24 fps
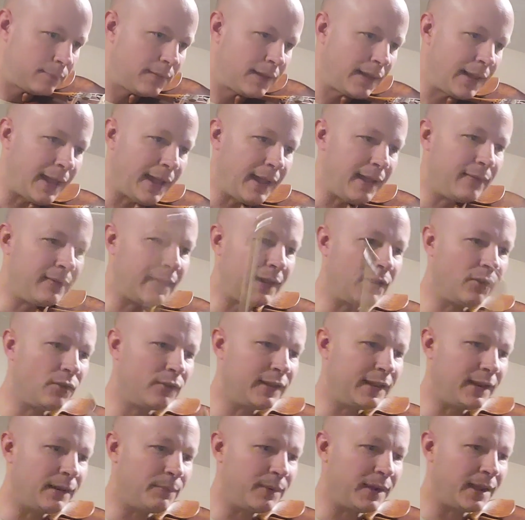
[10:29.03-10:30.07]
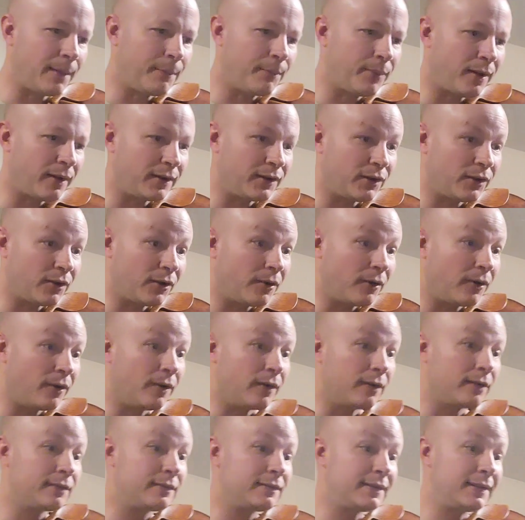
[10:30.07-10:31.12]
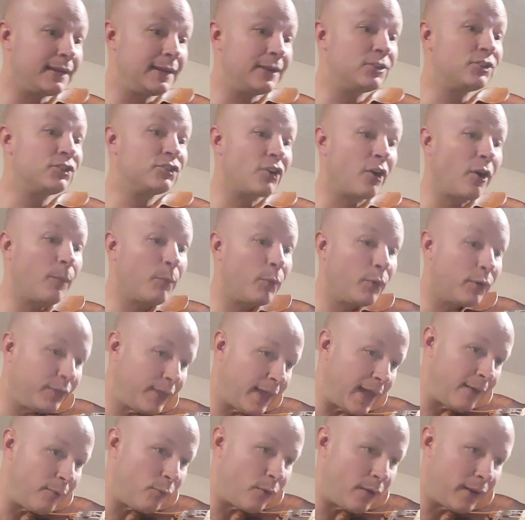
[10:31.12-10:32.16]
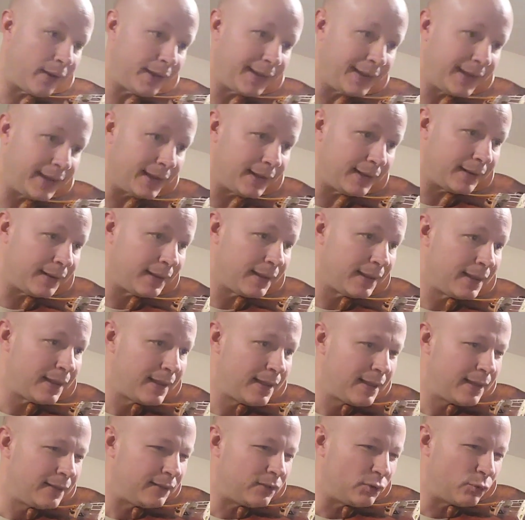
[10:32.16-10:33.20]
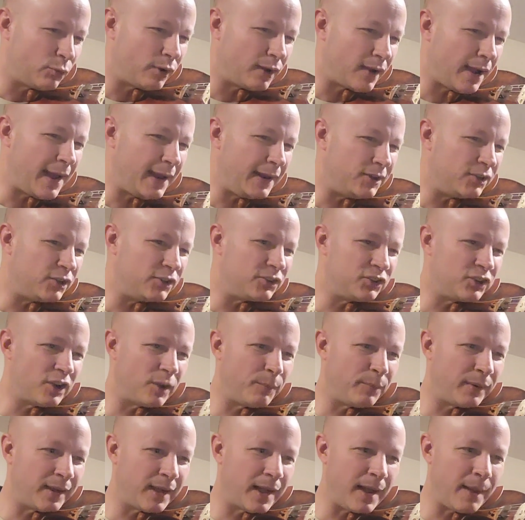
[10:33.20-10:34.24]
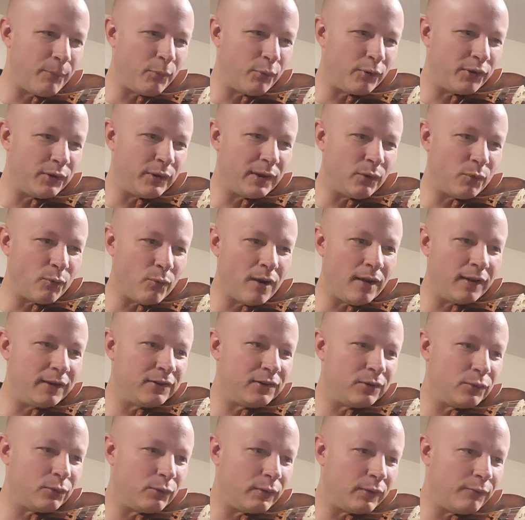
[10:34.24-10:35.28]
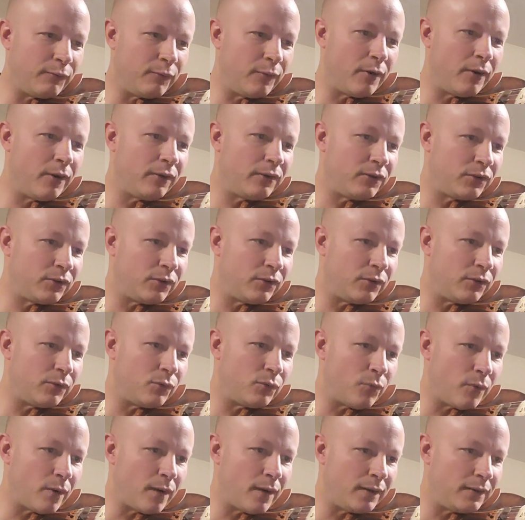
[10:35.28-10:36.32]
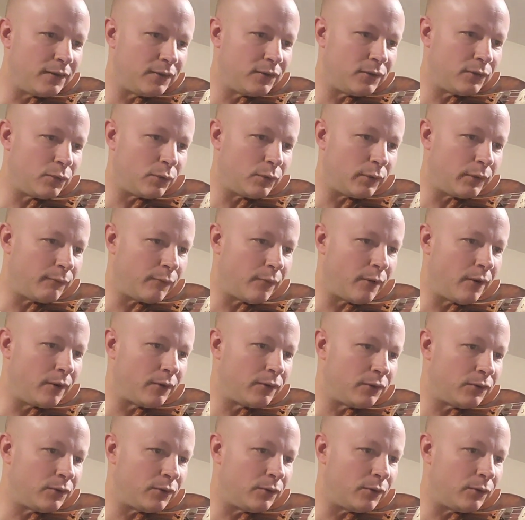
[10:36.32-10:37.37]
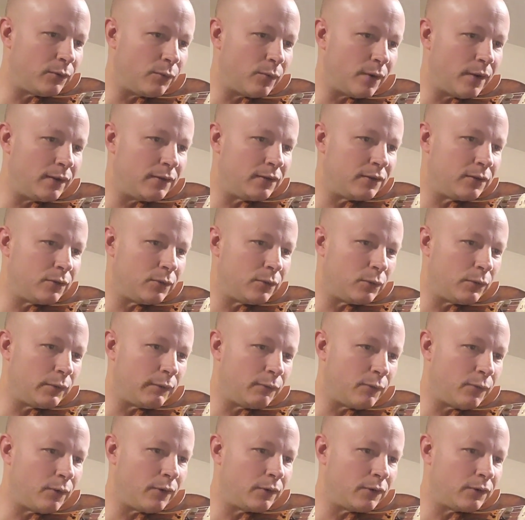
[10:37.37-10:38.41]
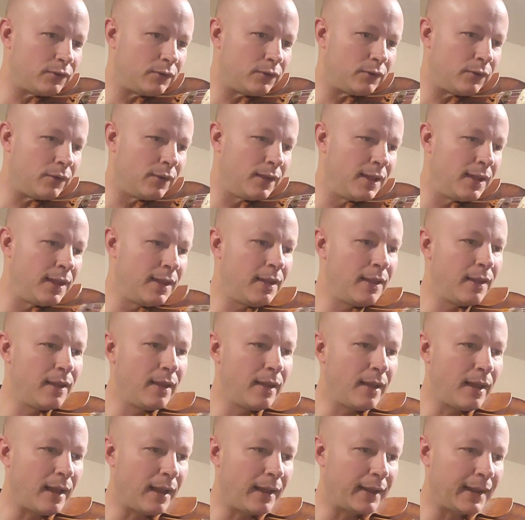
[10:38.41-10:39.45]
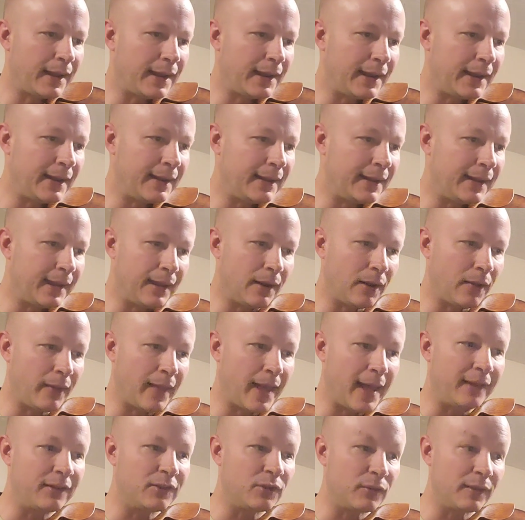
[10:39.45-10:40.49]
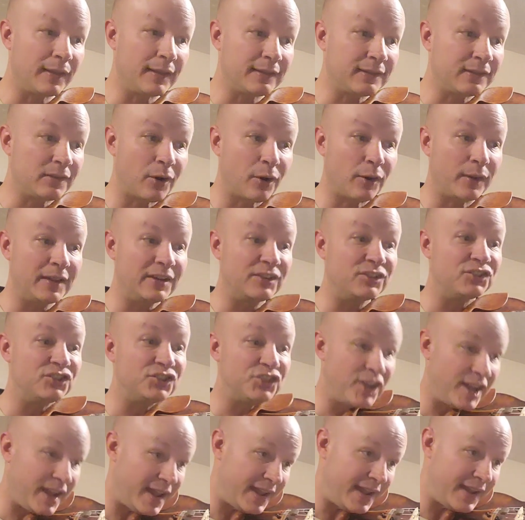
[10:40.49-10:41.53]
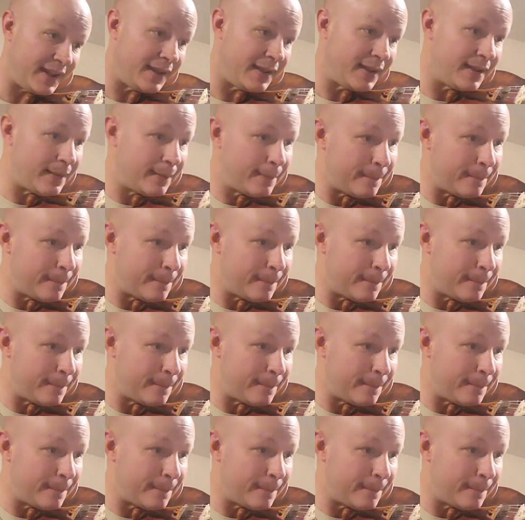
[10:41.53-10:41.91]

Okay, and then you'll need to be up on your C sharp with that one again. So we're kind of just jumping up. We're doing 1, 2, 3, 4, 2, 1, 2, 3, 4, 2, 1, 2, 3, 4, 2, again and again on that. So let's start at J.